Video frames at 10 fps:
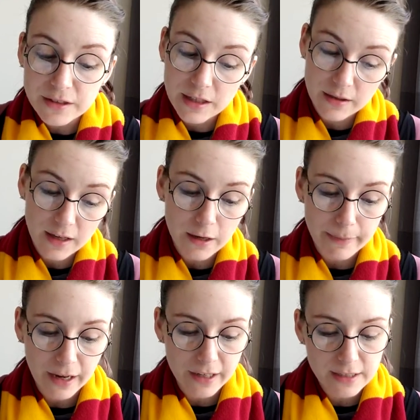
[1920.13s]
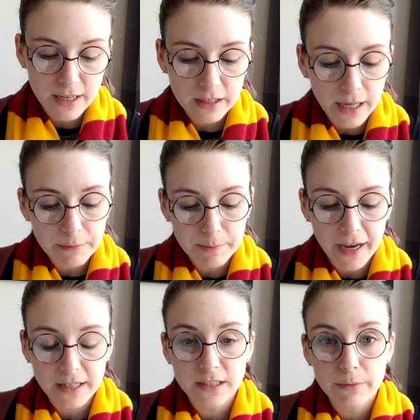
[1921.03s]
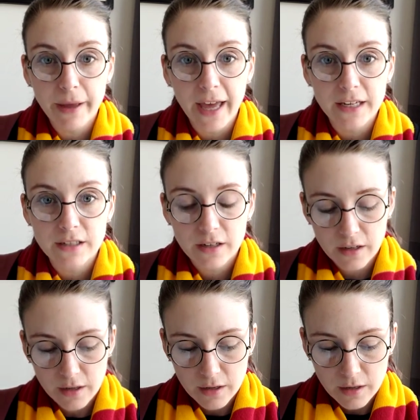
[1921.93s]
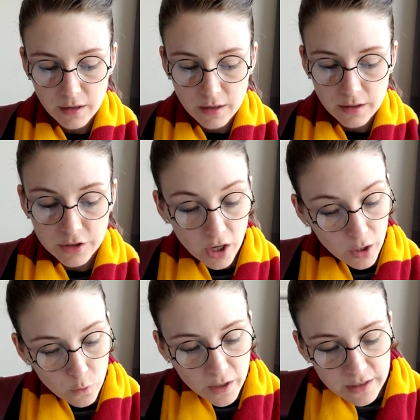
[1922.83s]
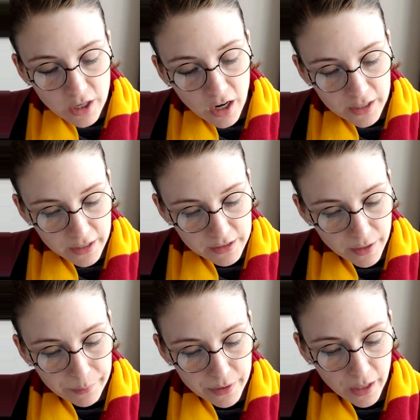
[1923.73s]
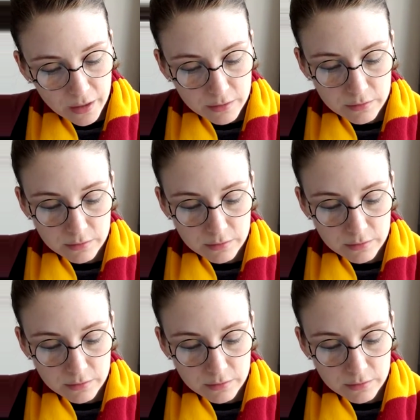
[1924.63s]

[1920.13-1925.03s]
to think about as he climbed back into bed. The dog was guarding something.